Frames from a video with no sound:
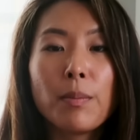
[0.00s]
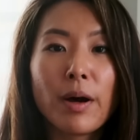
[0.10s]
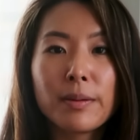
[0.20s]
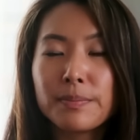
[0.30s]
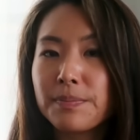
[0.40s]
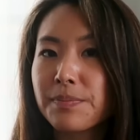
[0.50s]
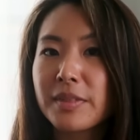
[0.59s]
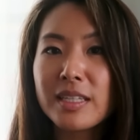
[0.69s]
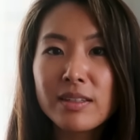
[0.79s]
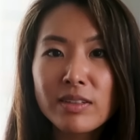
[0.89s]
But
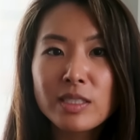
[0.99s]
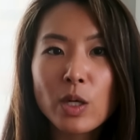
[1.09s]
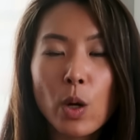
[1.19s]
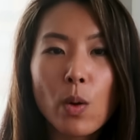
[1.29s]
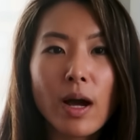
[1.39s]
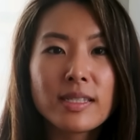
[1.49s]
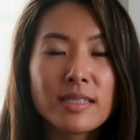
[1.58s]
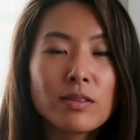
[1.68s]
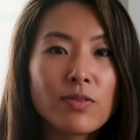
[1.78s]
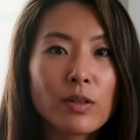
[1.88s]
even so, I
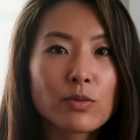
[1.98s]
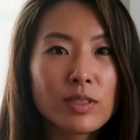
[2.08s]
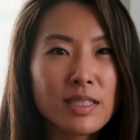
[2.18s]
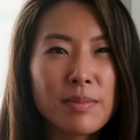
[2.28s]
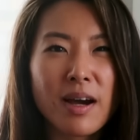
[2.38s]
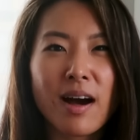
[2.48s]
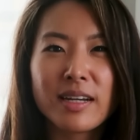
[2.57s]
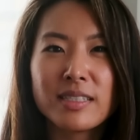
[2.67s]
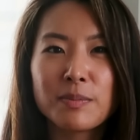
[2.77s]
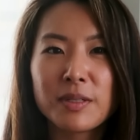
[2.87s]
still felt really
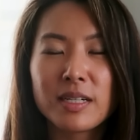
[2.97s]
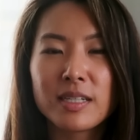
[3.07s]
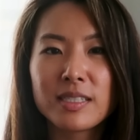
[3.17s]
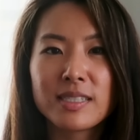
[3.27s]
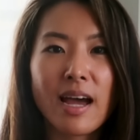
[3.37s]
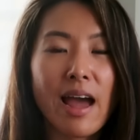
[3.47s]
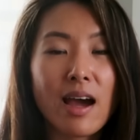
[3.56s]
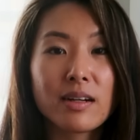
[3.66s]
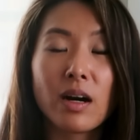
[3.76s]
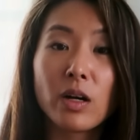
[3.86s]
behind because I
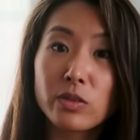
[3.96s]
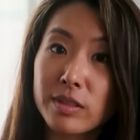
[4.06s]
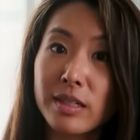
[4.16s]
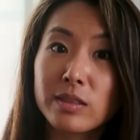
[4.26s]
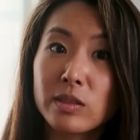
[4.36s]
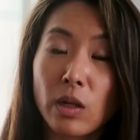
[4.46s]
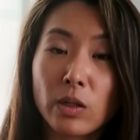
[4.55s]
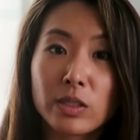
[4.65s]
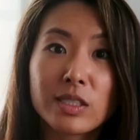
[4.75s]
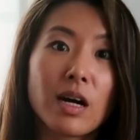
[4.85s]
had
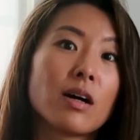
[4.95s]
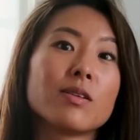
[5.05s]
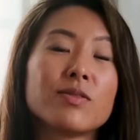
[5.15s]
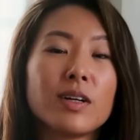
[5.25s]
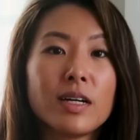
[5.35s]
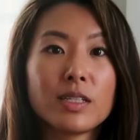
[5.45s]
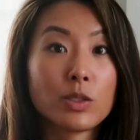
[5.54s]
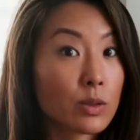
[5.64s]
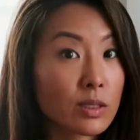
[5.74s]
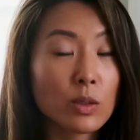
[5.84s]
$100,000 of
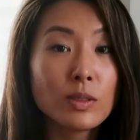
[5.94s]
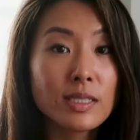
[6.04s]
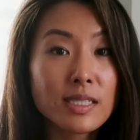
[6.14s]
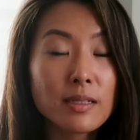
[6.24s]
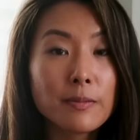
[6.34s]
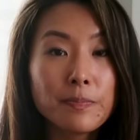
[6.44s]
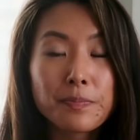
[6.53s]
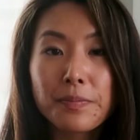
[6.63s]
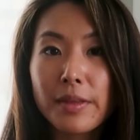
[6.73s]
student loans still.